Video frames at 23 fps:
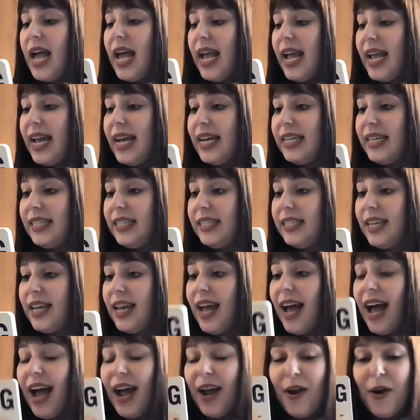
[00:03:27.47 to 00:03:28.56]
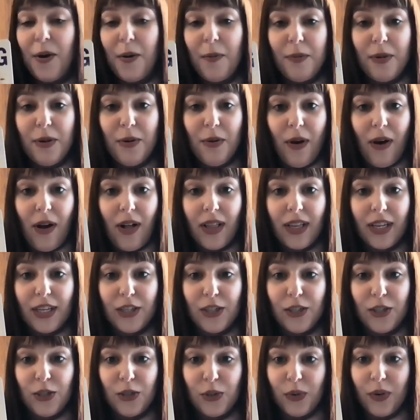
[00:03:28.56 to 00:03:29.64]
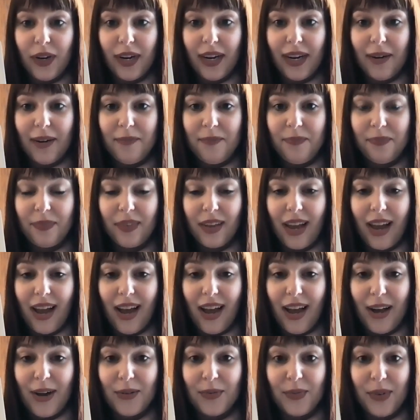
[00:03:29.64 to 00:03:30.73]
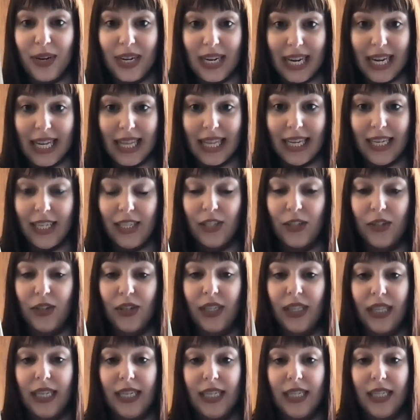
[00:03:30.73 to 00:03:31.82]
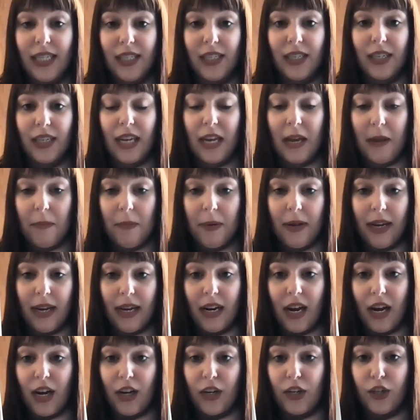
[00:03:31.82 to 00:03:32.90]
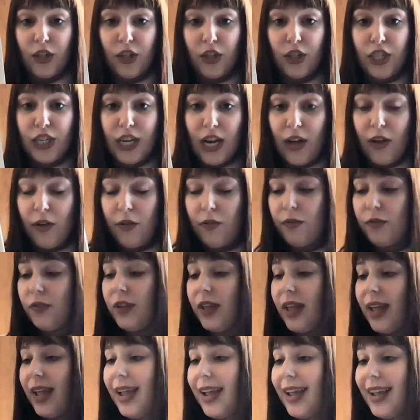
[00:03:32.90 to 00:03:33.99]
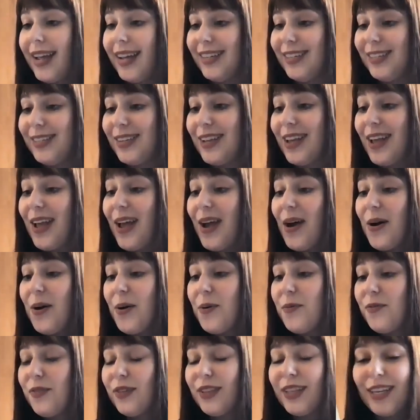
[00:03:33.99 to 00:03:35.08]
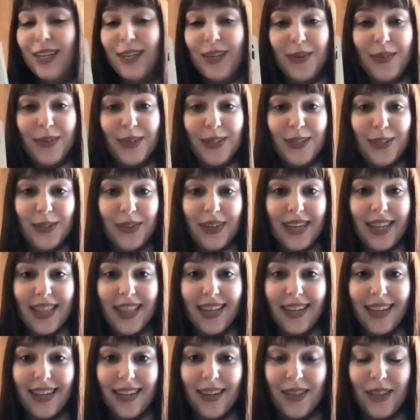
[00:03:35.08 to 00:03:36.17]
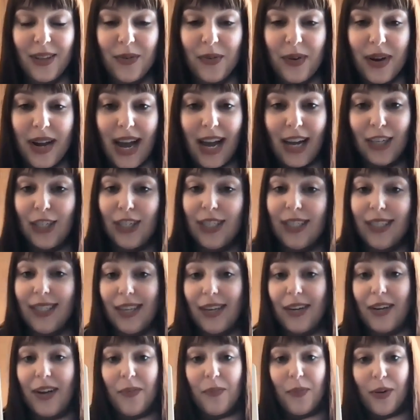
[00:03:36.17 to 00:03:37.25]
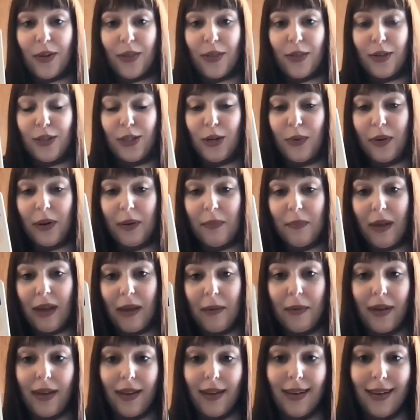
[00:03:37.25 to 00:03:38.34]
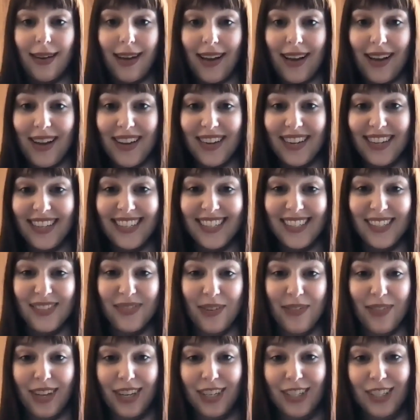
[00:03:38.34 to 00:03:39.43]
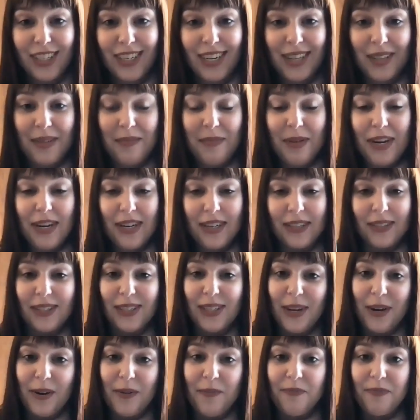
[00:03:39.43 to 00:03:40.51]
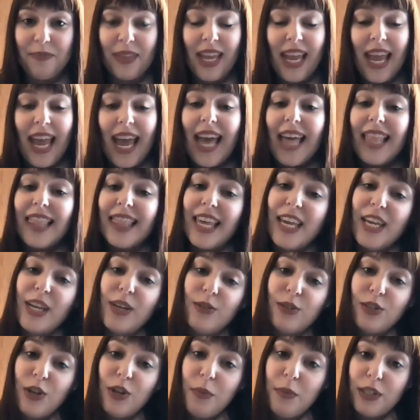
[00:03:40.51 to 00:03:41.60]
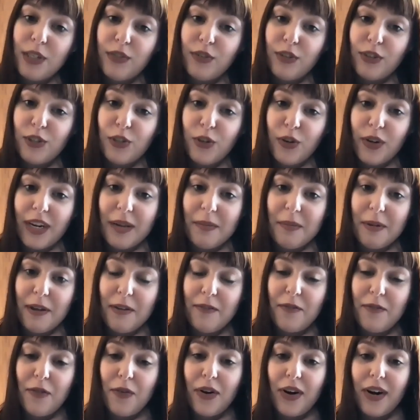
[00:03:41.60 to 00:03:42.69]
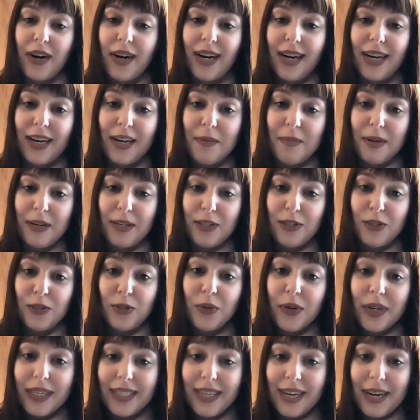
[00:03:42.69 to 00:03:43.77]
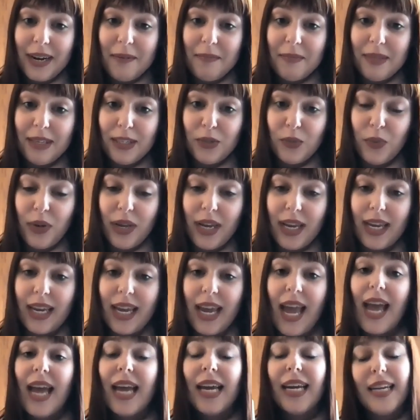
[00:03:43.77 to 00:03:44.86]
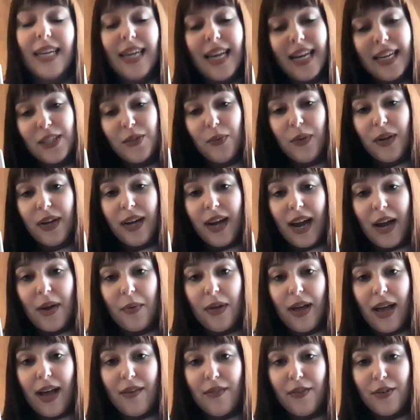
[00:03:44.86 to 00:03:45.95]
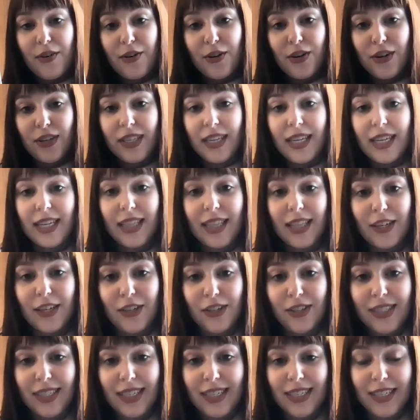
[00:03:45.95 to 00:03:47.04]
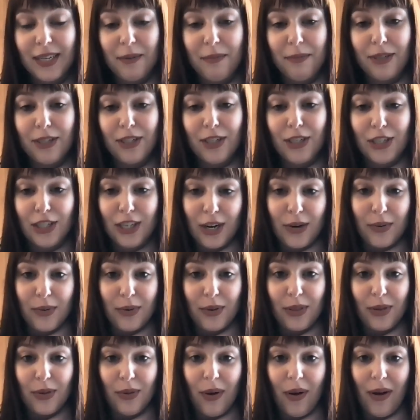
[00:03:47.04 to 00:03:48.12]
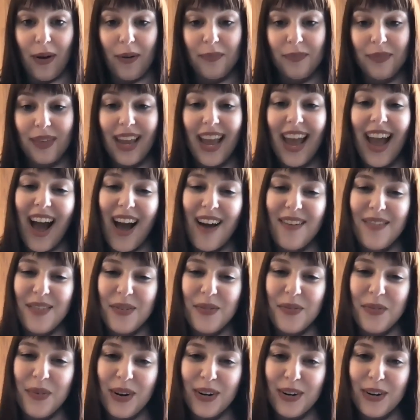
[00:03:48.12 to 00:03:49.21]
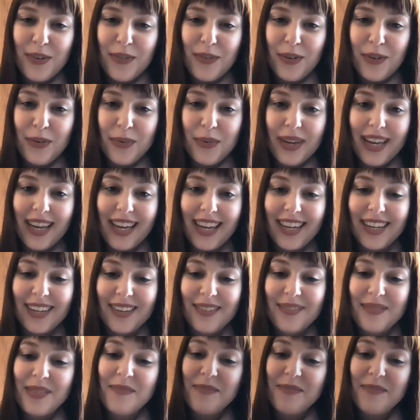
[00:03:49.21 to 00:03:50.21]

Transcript: And I hope you all enjoy uh, reading this or at least keeping it on your shelf. And hopefully you enjoy the, the reactions that come with showing baby uh, its reflection in the mirror. So thank you so much for joining me for Itty Bitty Story Time this week. Next week, I will have an early literacy tip to share with you all. Have a wonderful week.